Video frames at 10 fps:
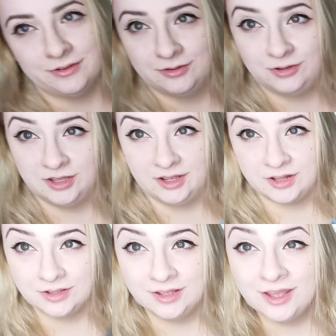oh
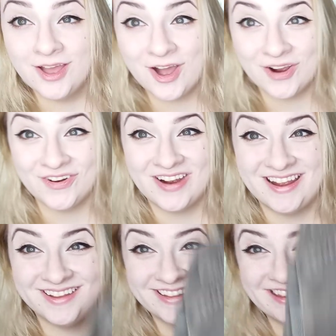god,
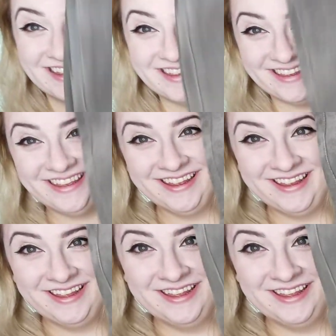O-L-E-E. -E.